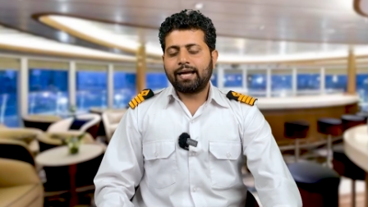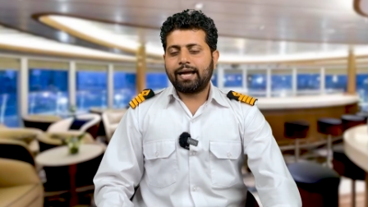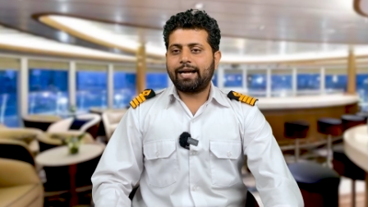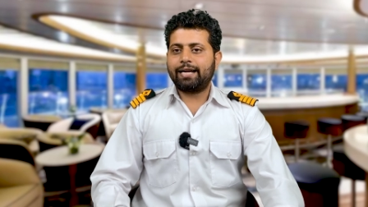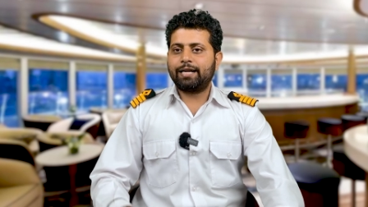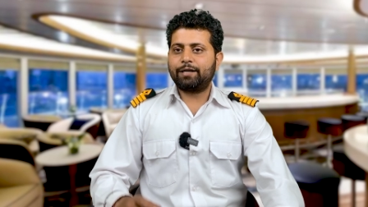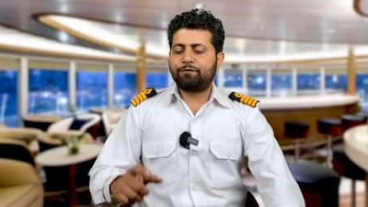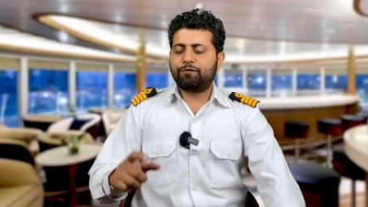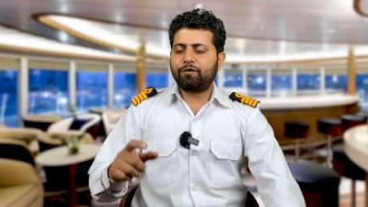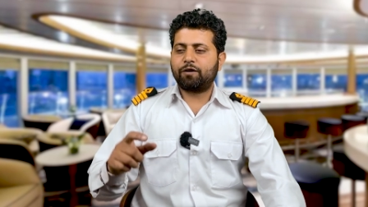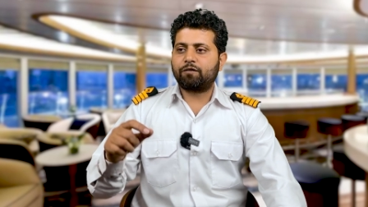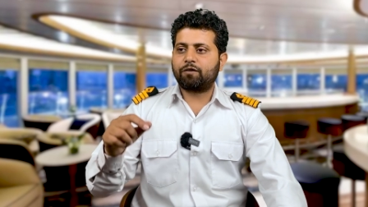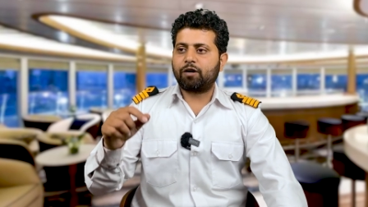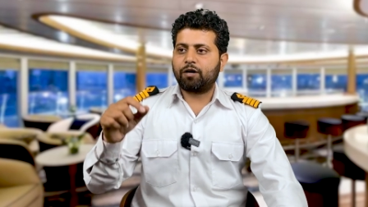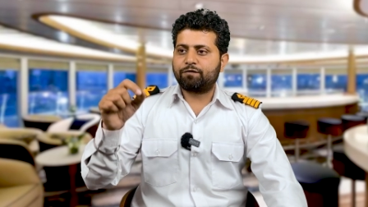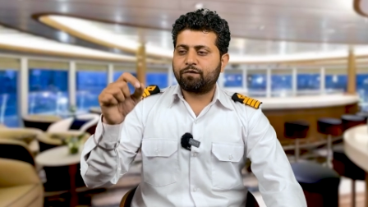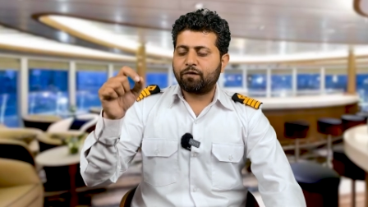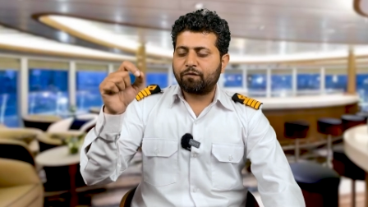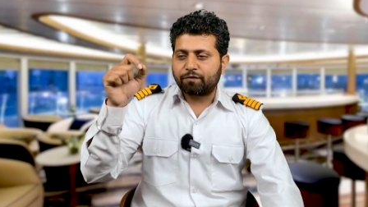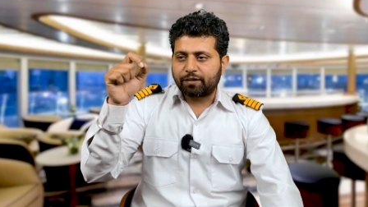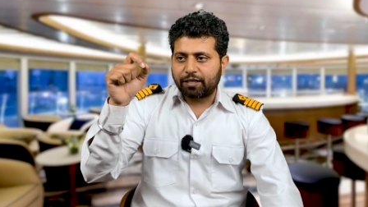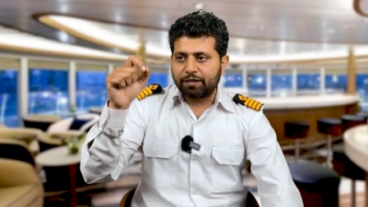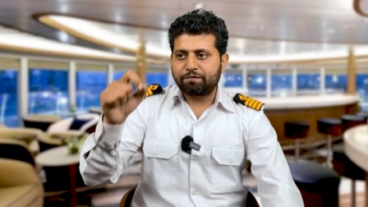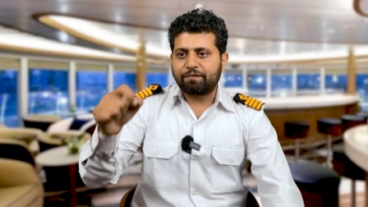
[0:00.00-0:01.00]
and if you have got
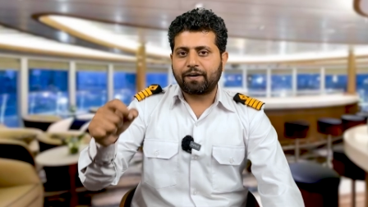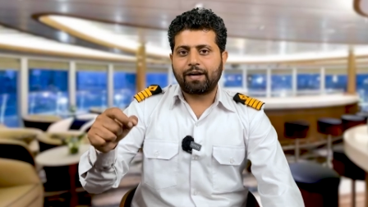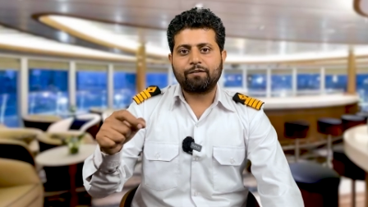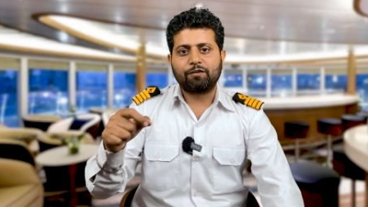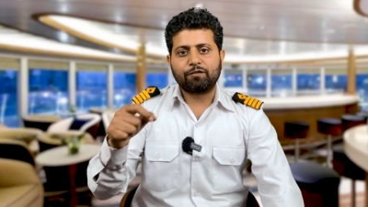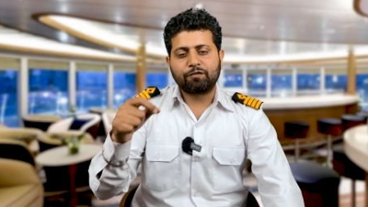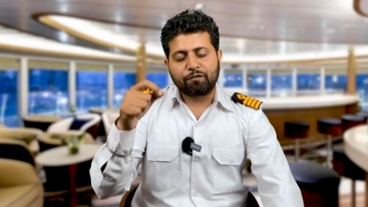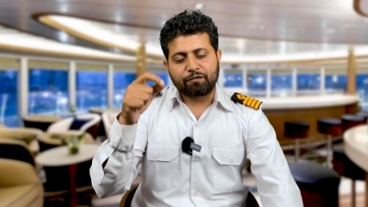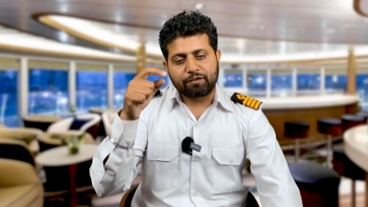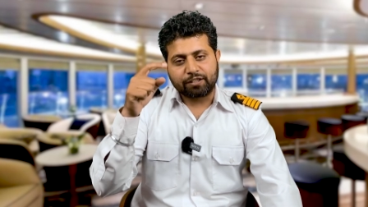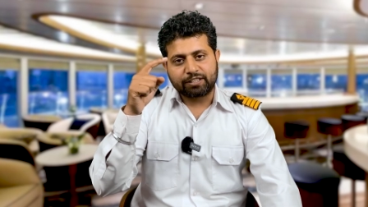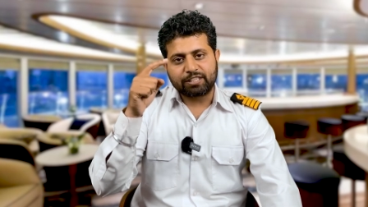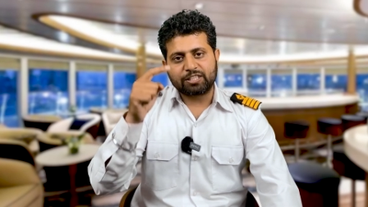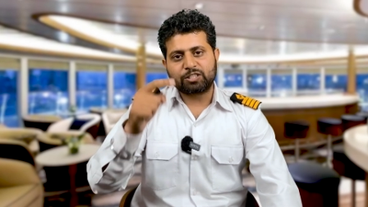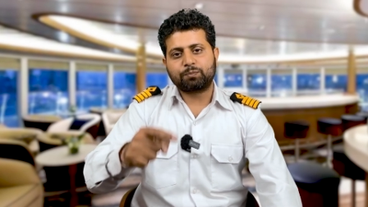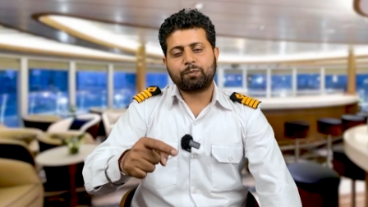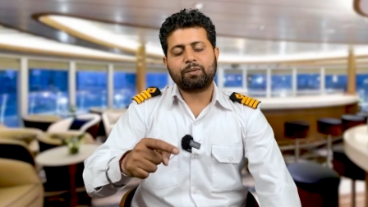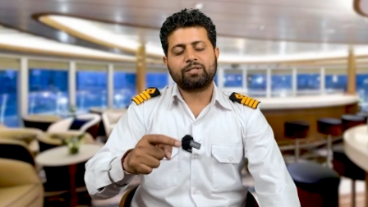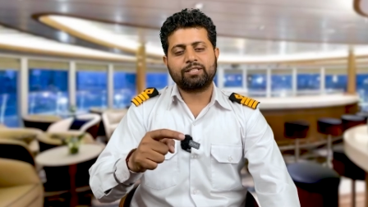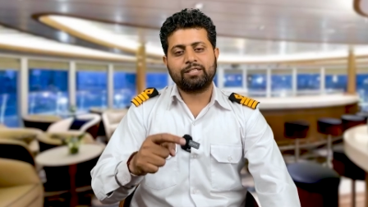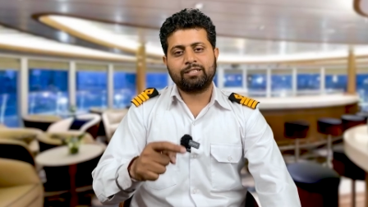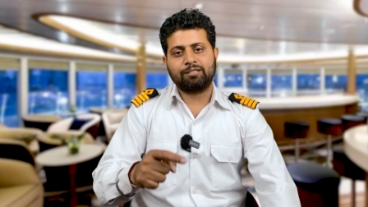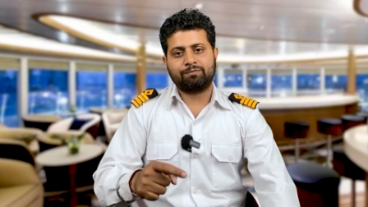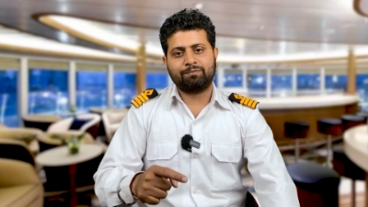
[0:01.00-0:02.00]
55 or
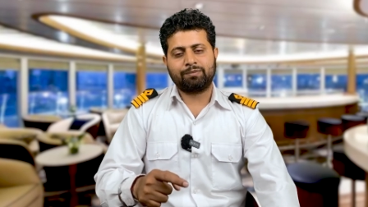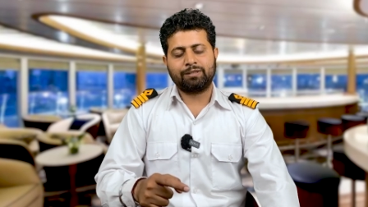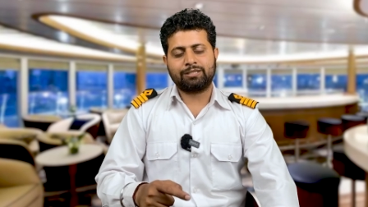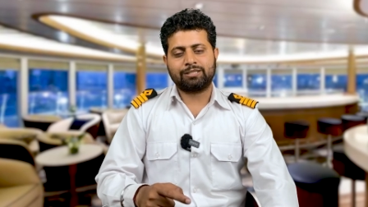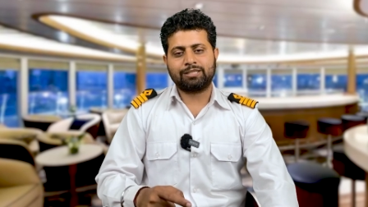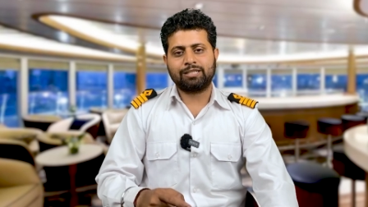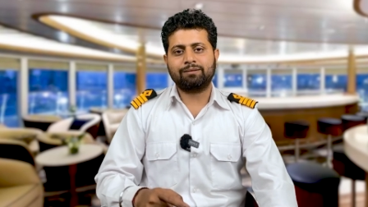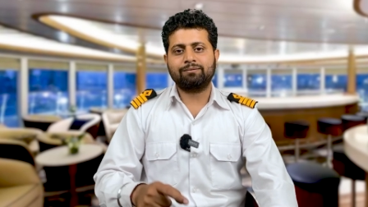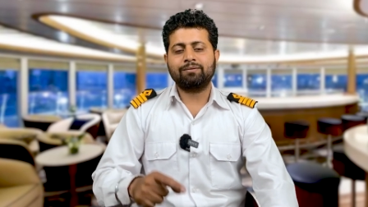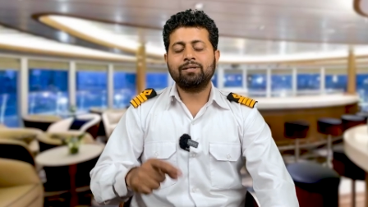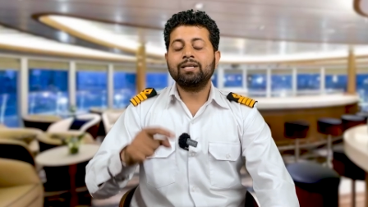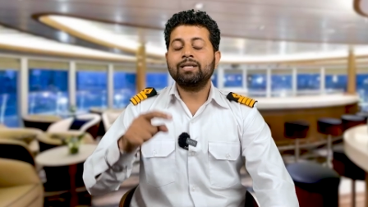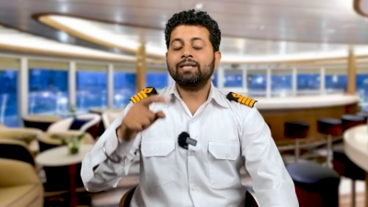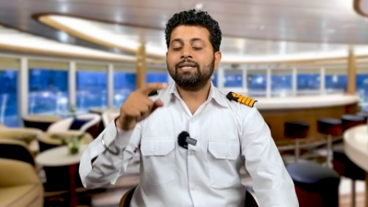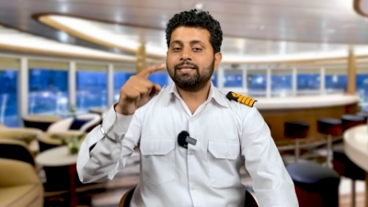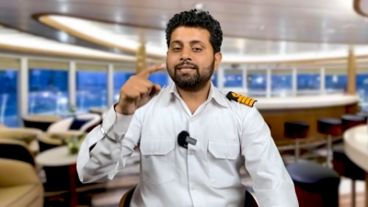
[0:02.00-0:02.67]
56% in PCM